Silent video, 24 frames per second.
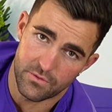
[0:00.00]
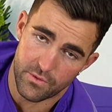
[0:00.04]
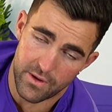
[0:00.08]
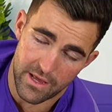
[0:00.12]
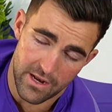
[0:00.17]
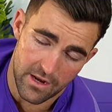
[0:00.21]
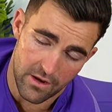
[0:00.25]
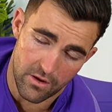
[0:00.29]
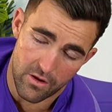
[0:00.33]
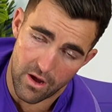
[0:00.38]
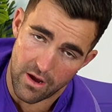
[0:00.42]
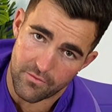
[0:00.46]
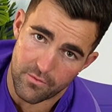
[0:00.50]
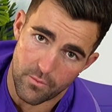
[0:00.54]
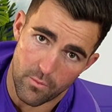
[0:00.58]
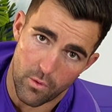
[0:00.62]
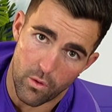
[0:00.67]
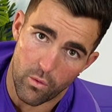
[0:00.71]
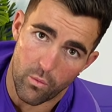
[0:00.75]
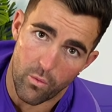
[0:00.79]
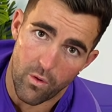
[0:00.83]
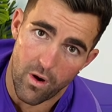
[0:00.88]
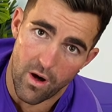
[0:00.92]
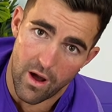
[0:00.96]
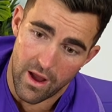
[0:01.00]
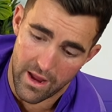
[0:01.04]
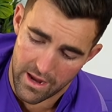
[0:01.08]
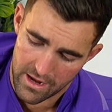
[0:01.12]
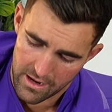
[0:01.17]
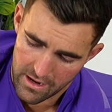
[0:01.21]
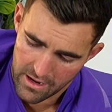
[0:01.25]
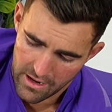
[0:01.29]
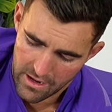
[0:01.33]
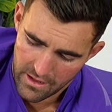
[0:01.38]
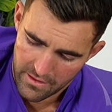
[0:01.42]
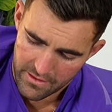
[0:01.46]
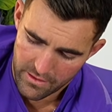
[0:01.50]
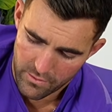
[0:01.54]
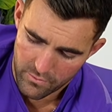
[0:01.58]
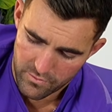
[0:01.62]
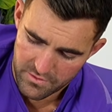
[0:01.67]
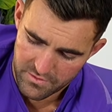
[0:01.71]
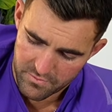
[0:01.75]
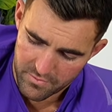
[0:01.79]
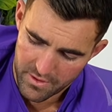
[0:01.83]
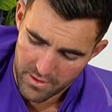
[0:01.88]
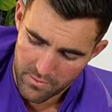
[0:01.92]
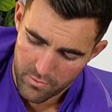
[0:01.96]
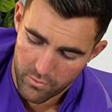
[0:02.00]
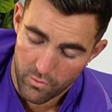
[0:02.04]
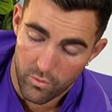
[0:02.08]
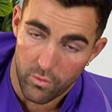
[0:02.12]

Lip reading: We had a guy from Hawaii, there was people